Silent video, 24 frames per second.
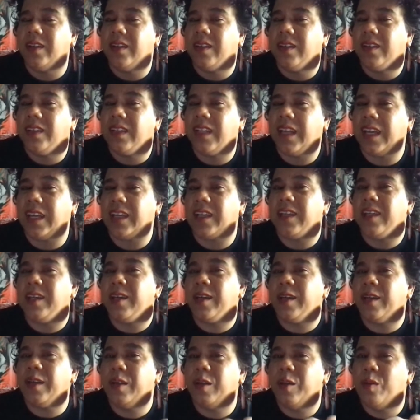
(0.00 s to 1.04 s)
Like,
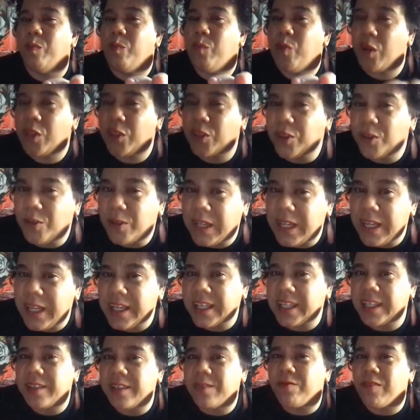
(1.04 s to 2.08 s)
Puerto
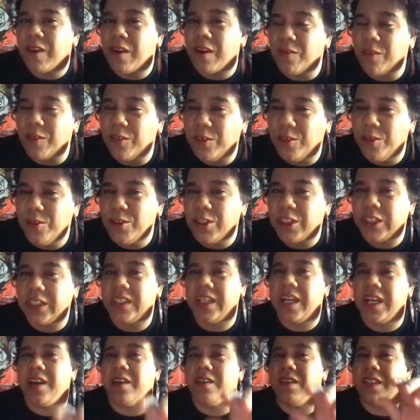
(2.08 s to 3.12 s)
Rican
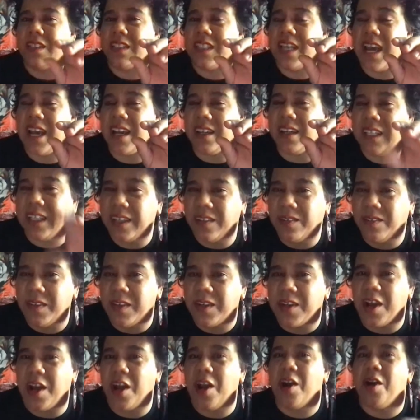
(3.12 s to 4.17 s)
revolutionaries had
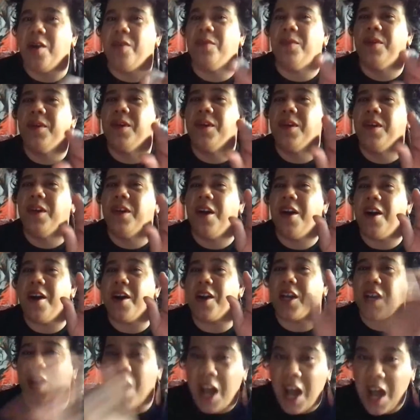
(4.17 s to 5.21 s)
given up
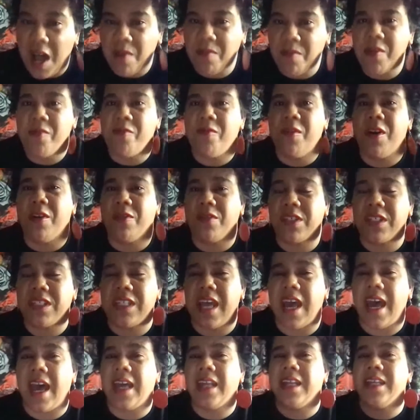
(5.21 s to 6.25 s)
on Commonwealth
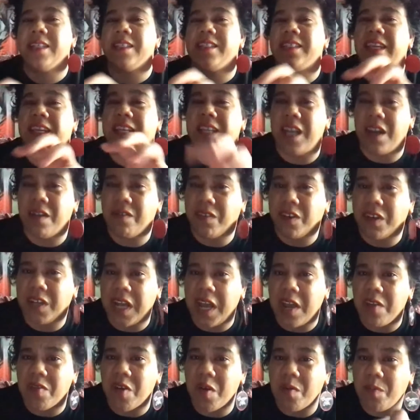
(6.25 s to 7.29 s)
status. They never
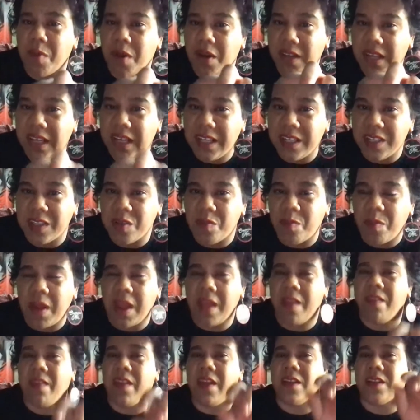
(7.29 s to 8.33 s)
gave up on
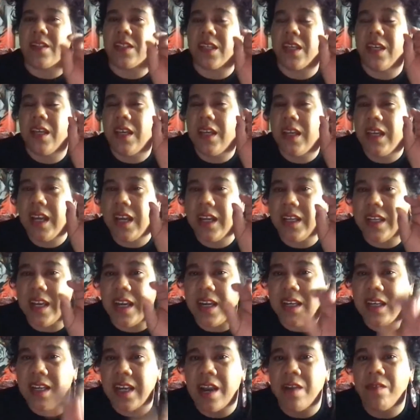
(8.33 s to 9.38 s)
independence, and they
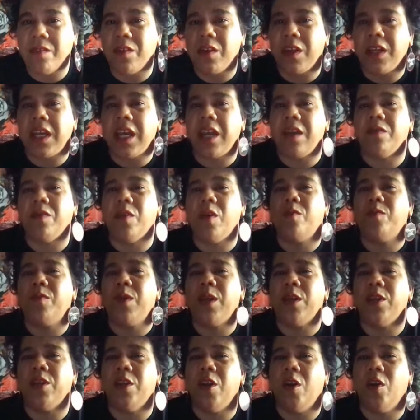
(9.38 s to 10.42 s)
never gave up
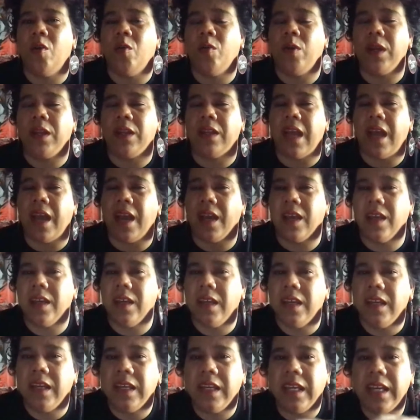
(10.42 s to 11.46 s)
in knowing that
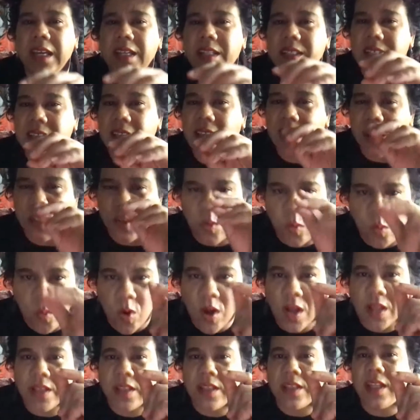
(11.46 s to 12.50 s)
it takes
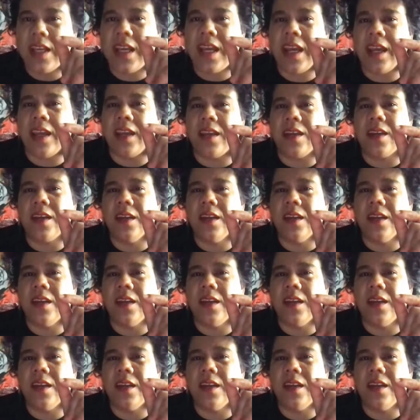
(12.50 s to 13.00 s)
one thing